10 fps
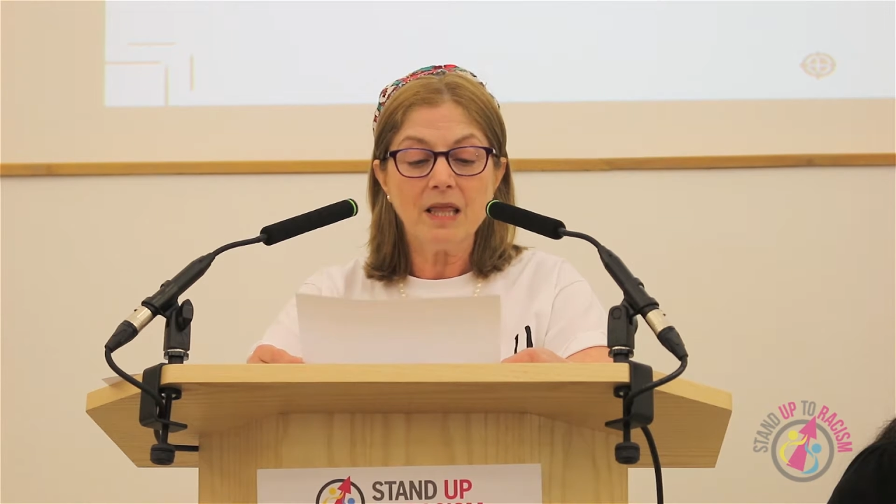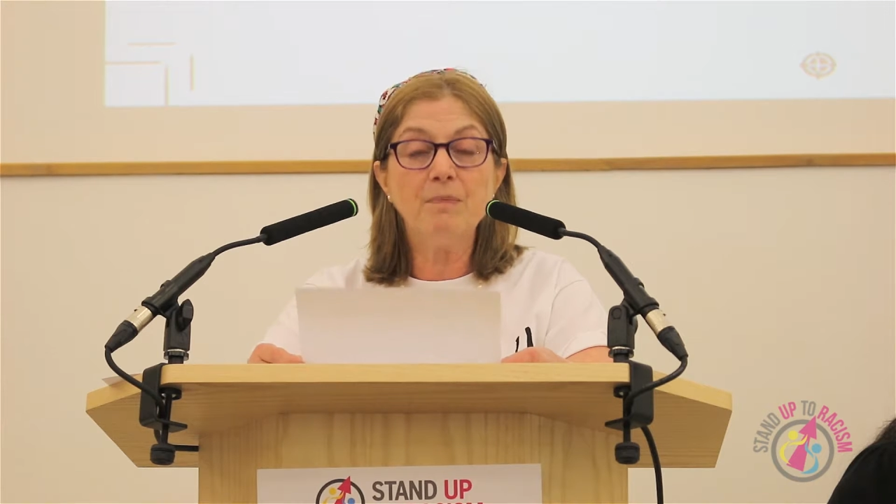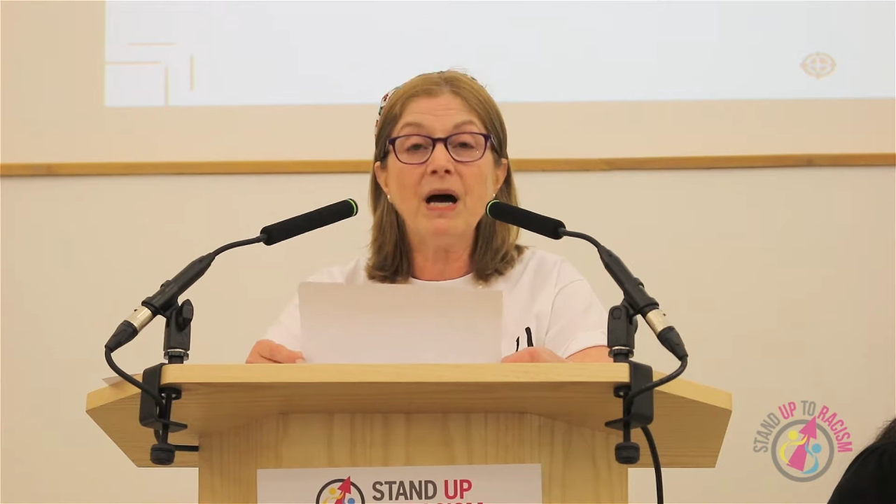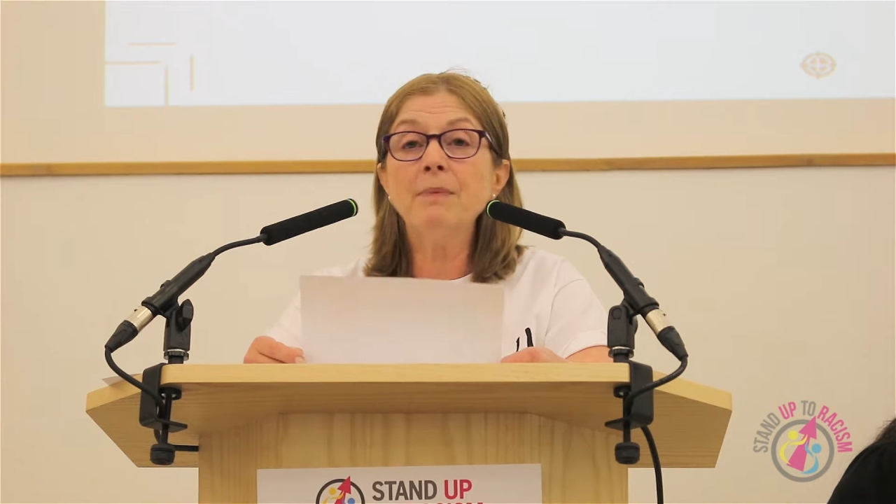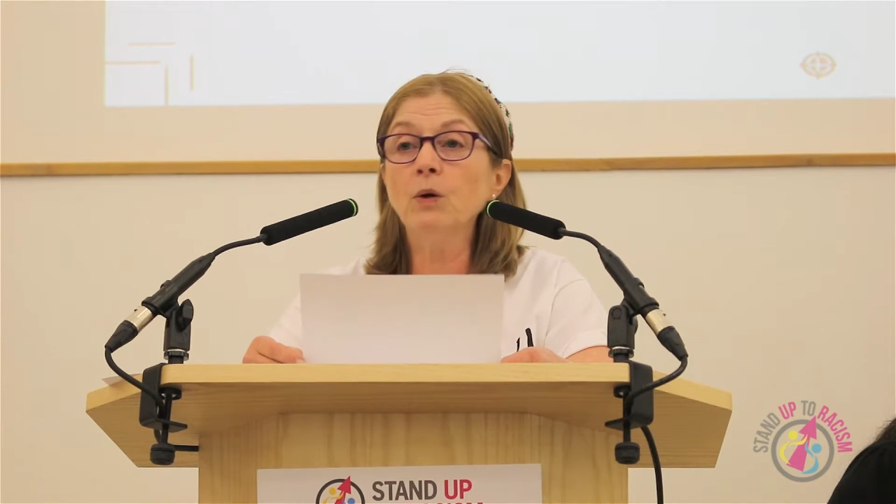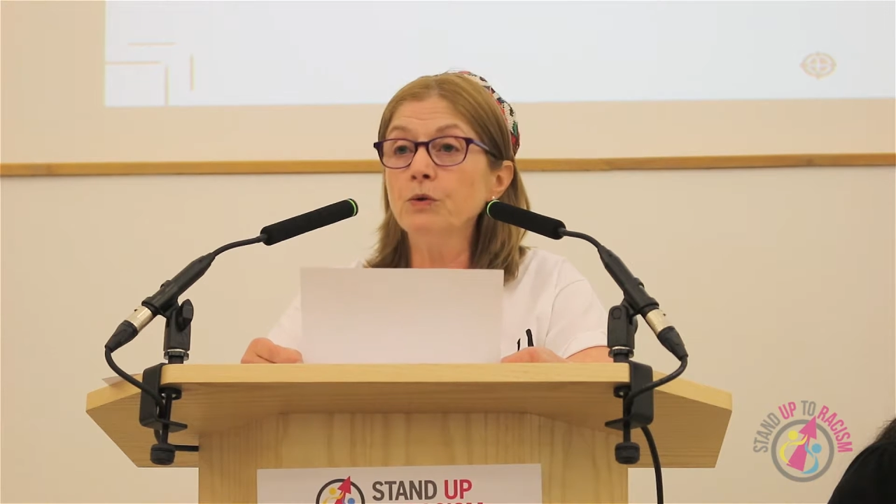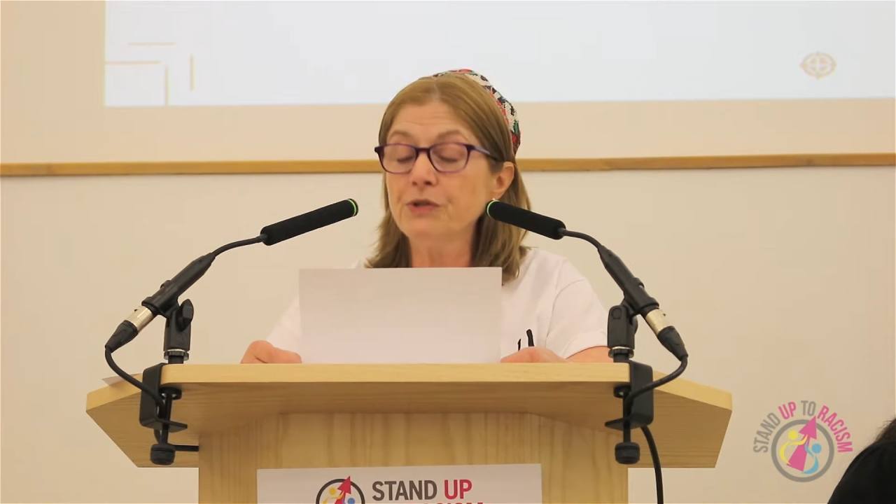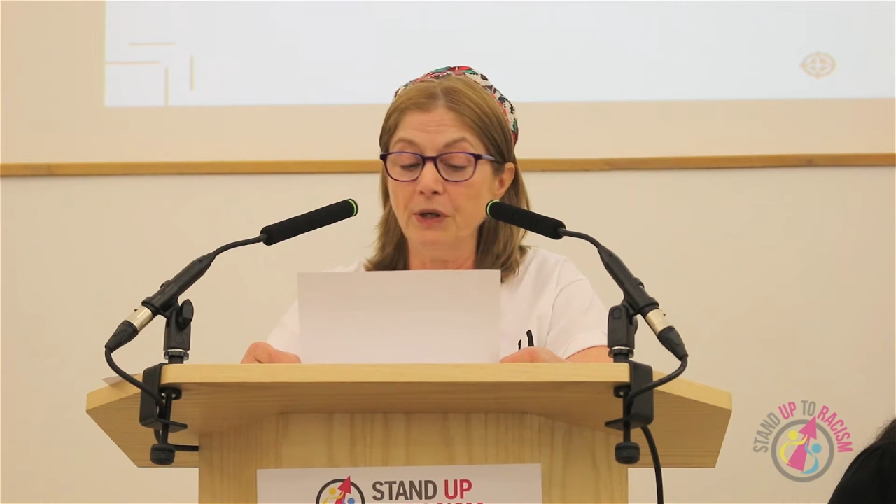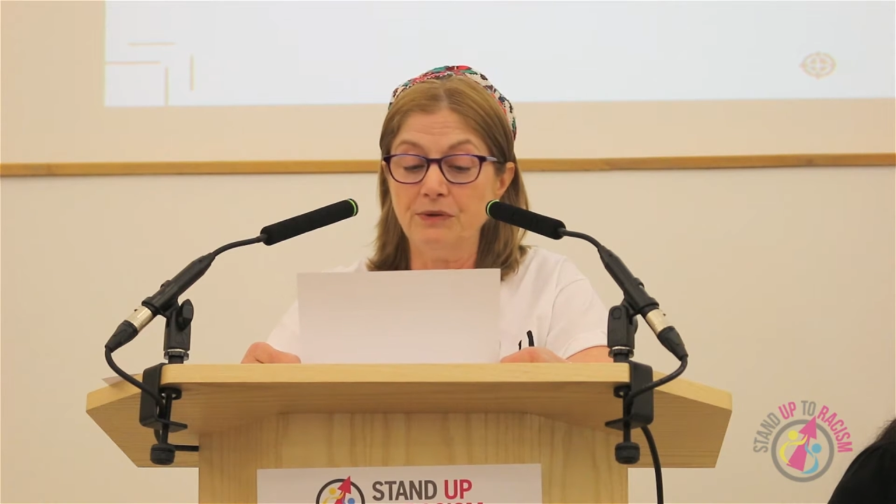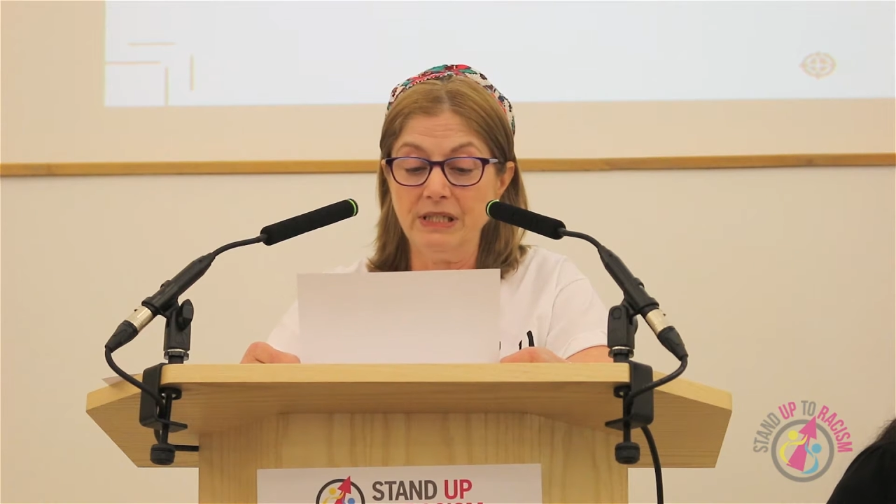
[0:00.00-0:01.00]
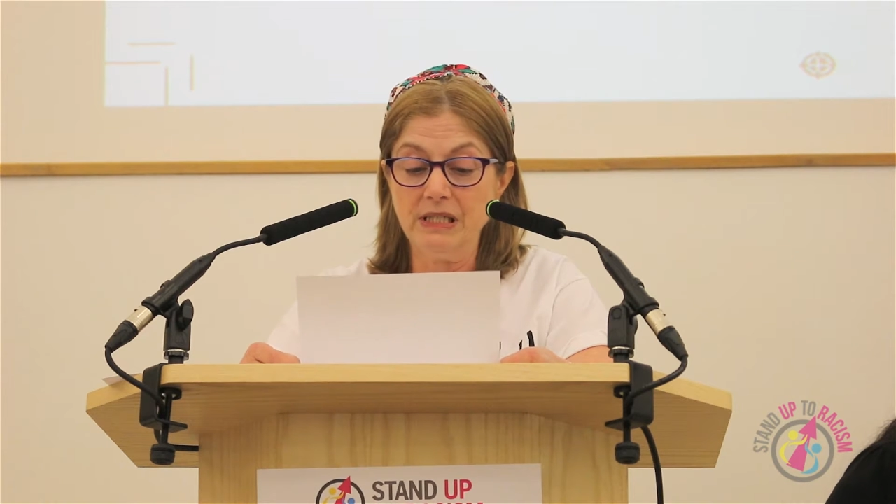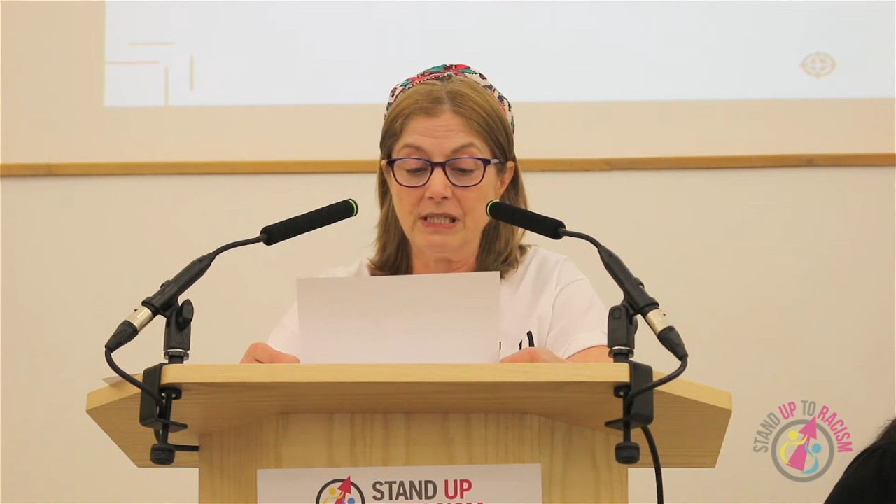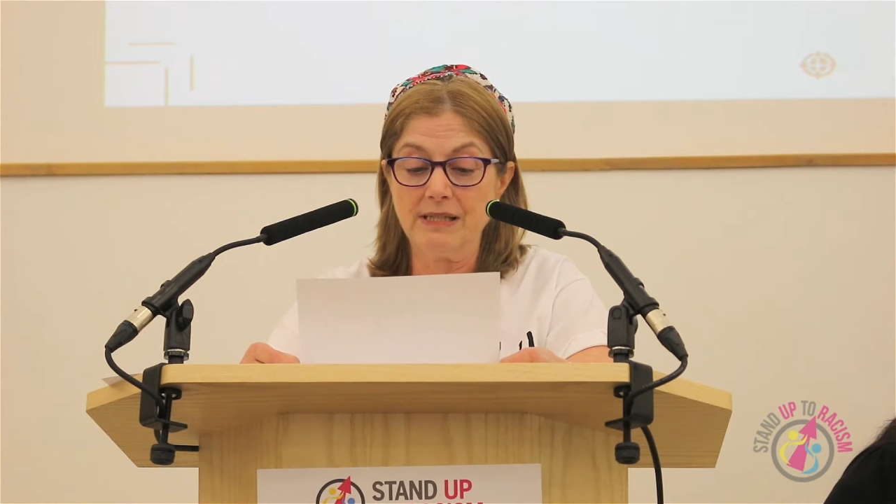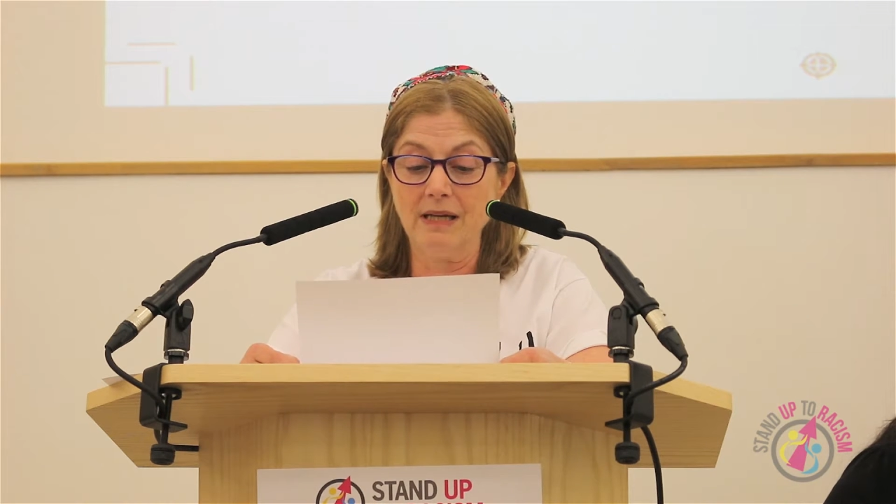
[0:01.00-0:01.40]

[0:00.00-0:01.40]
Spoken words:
The Bible also teaches